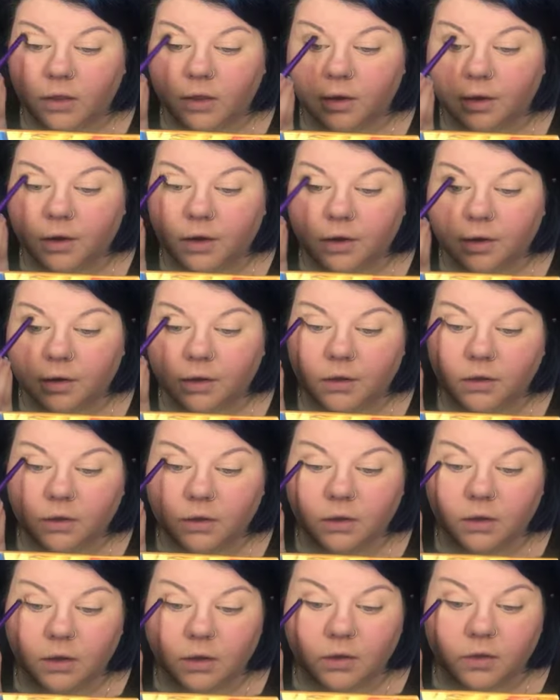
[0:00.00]
there
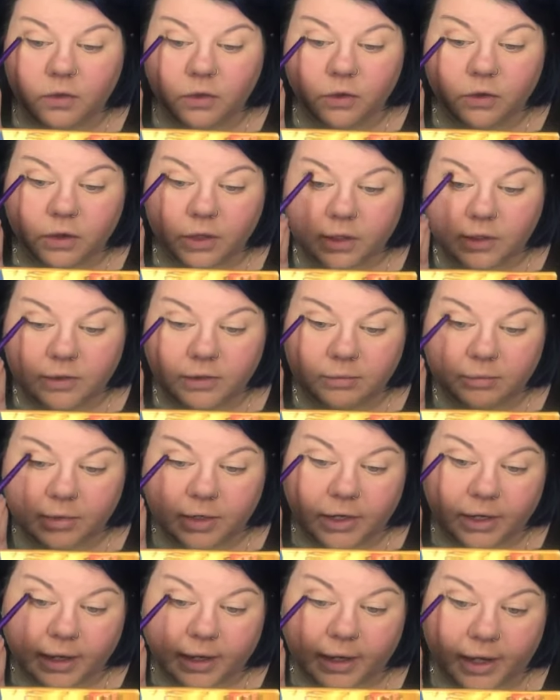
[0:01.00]
in the crease of
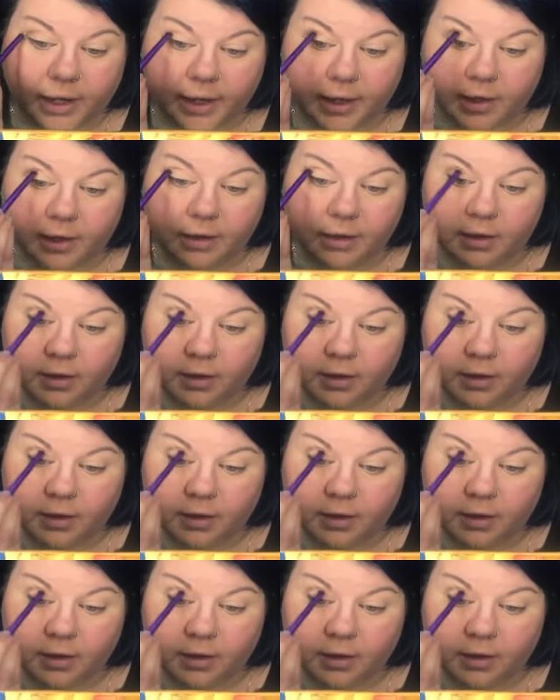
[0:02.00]
my eye.